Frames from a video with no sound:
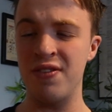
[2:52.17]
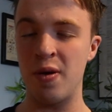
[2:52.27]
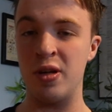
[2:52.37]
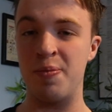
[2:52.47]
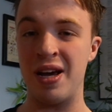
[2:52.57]
of
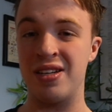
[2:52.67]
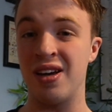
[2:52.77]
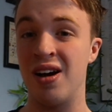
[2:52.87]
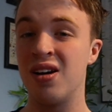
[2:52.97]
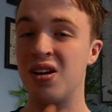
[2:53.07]
them is
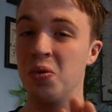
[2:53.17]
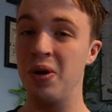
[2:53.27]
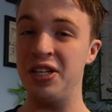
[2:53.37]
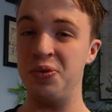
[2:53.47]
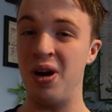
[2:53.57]
better.
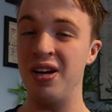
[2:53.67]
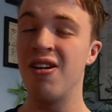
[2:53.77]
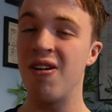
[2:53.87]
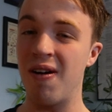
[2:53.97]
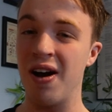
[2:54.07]
Which one?
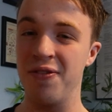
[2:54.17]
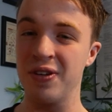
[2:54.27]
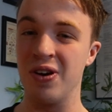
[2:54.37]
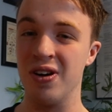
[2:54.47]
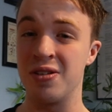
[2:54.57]
I
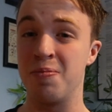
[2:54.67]
forgot,